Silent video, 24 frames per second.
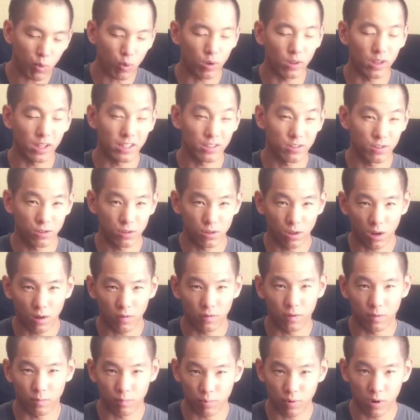more or less
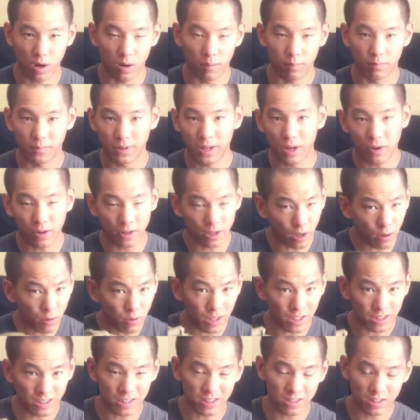solved the problem. Now, I know
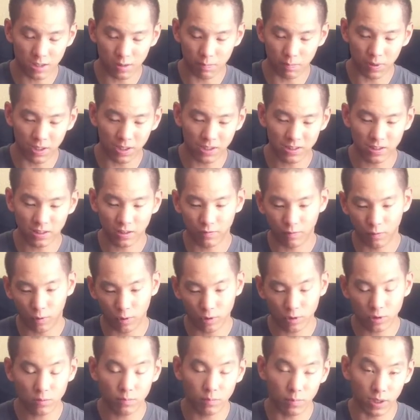this isn't the ballistic
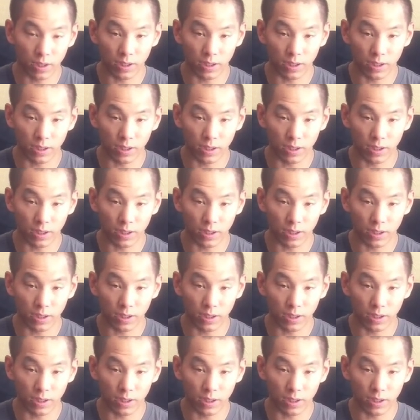version,